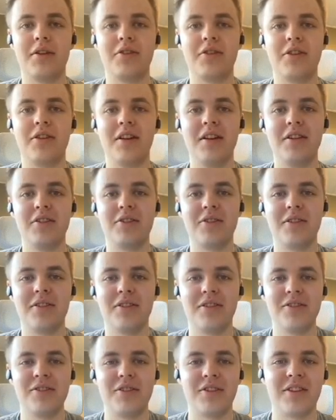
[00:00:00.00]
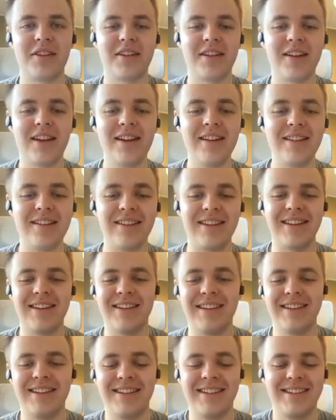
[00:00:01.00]
Oh, she said it. She said the
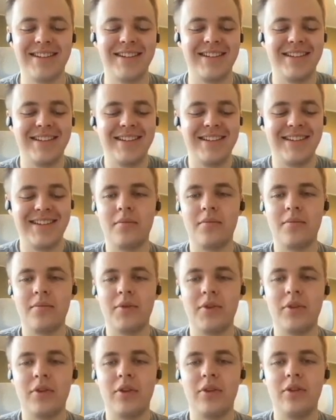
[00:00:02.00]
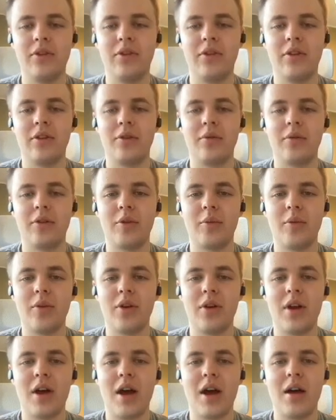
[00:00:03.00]
title. So this is an interesting one.
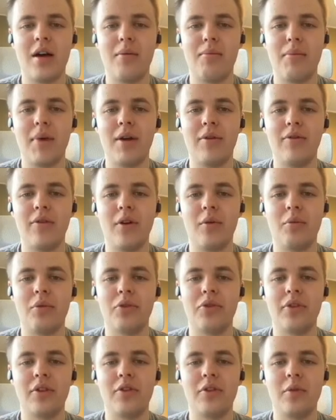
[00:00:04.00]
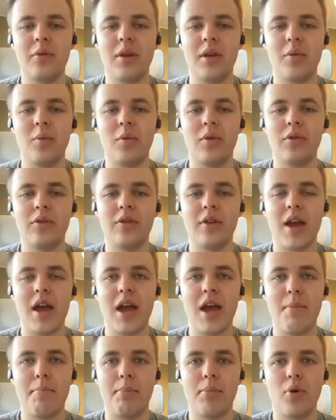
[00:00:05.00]
My thought was that Yuki was a
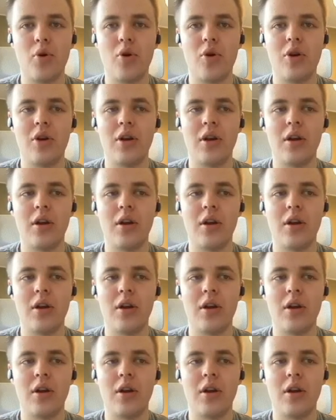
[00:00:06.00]
boy.